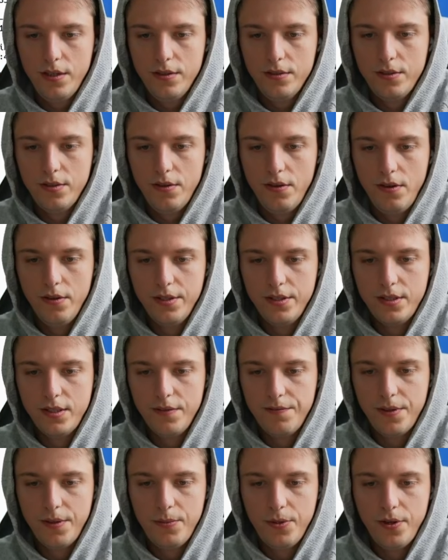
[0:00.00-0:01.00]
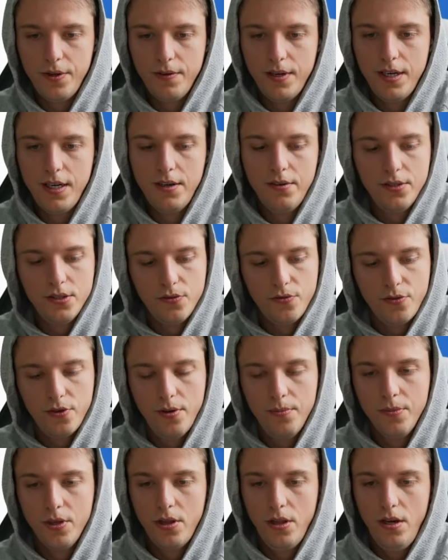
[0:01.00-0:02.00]
And so all the stuff that I'm doing right now is
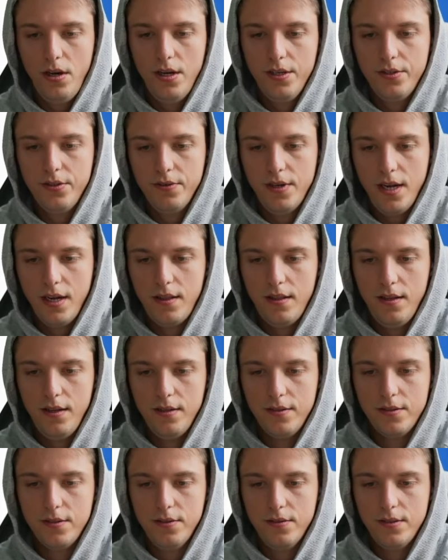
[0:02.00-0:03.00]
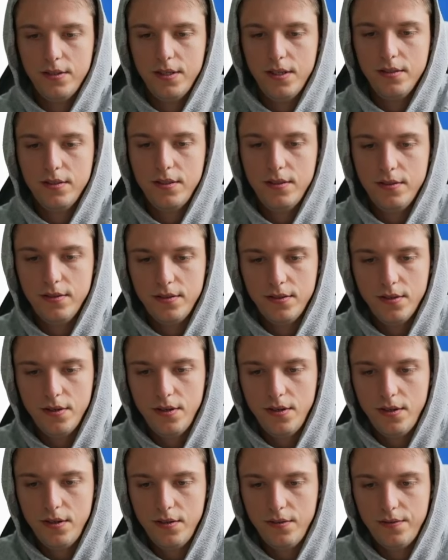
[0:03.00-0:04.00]
from Claude directly. So it says
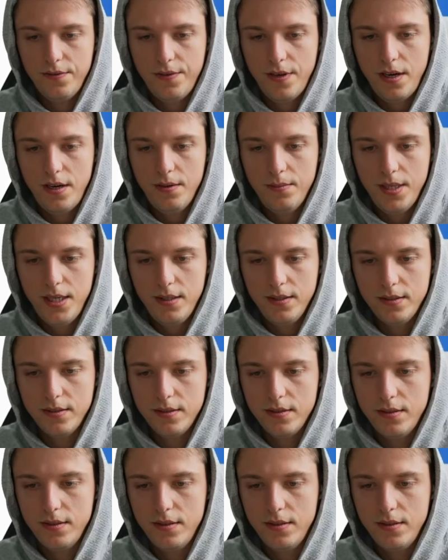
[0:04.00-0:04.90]
install Firebase.